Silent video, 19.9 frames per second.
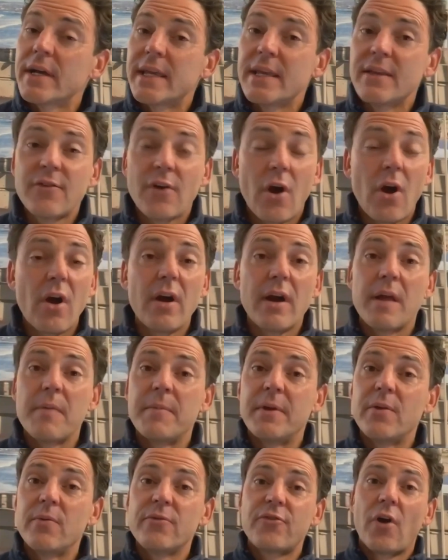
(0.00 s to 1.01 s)
it's hard. I mean,
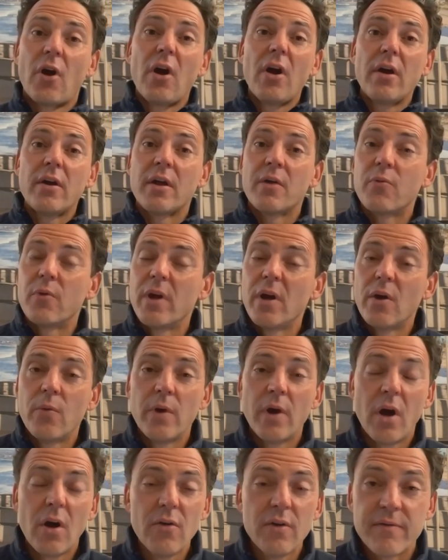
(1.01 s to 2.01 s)
it was hard. We, we
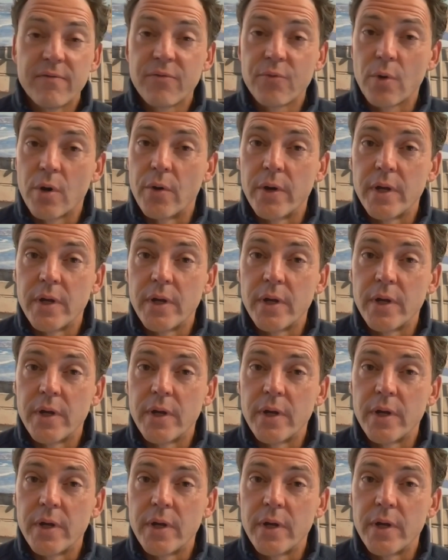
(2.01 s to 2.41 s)
all went through